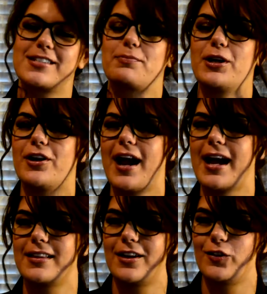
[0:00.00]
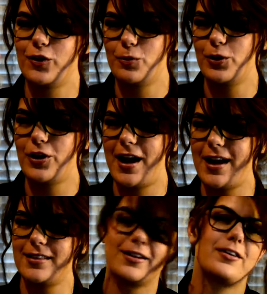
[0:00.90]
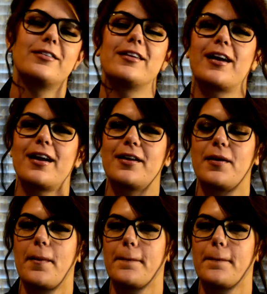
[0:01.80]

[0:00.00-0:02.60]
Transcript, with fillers: Just put your hand there. If you can put your hand there, I'll look at it.